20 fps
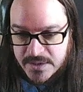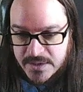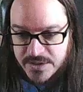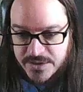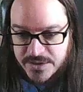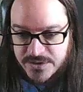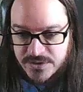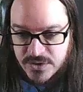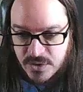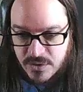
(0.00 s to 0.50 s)

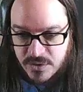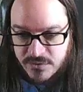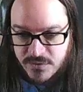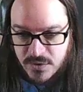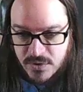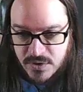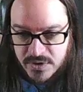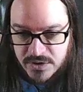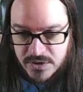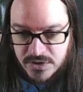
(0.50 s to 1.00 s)
So if you're
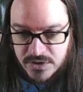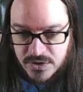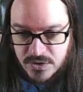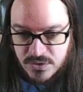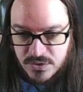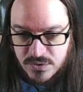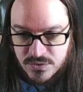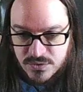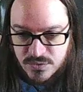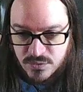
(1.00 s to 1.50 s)
going to
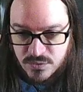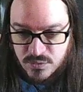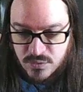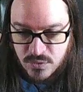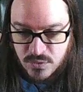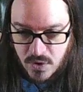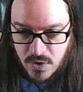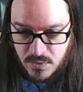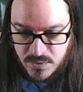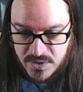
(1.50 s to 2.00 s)
use
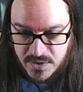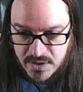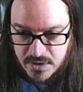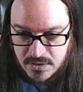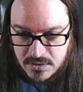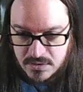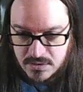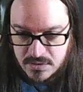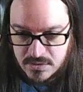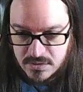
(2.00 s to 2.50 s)

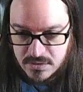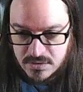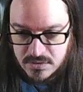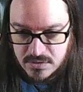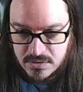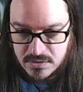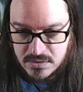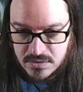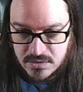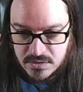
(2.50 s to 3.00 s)
Ronin,
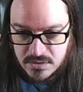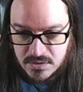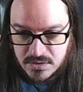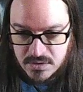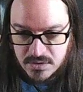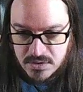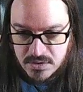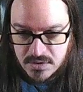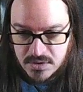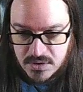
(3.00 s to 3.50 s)

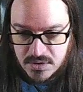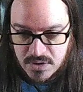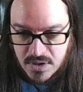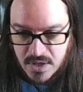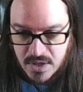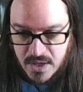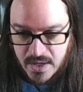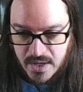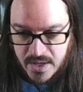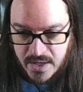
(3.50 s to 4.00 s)

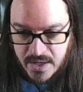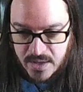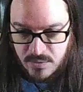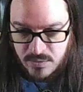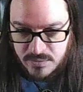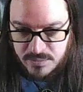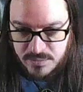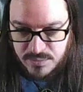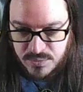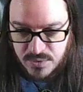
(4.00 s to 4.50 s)
I
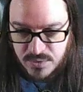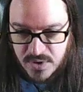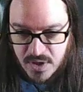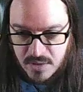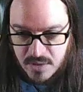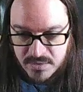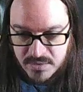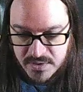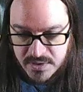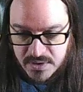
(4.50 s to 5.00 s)
would
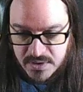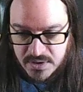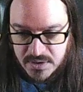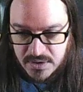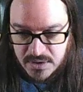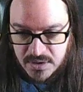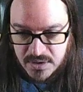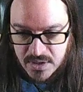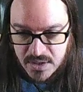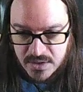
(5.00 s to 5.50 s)

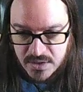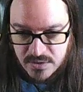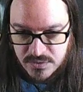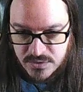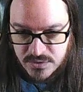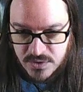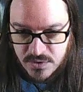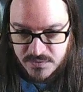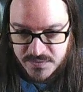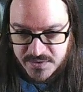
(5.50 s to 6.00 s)
probably... I don't
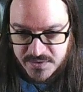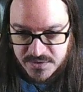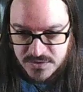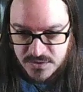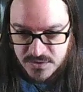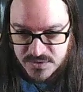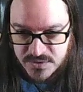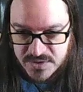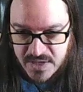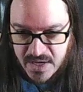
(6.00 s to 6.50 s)
know if these two
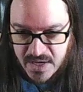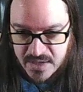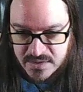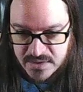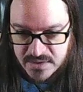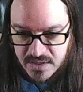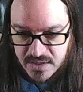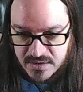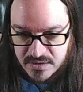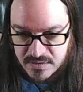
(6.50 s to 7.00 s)
stack
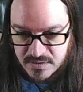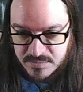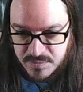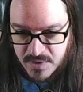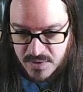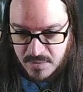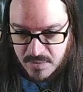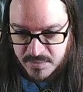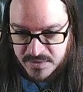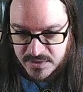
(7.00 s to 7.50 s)
together. I'd
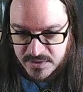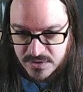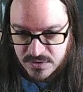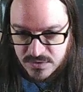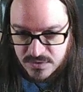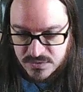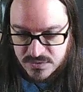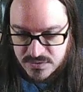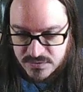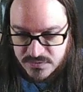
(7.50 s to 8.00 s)
probably
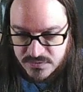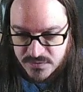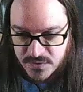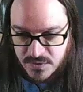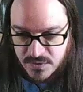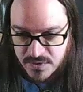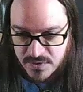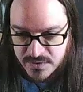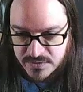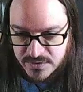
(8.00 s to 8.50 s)
use
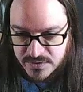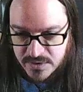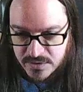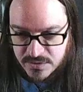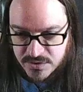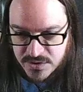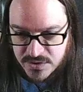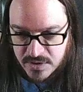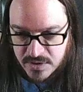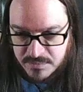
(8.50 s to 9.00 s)
Fury's
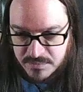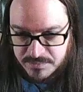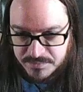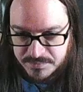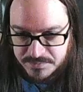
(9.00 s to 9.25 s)
leadership.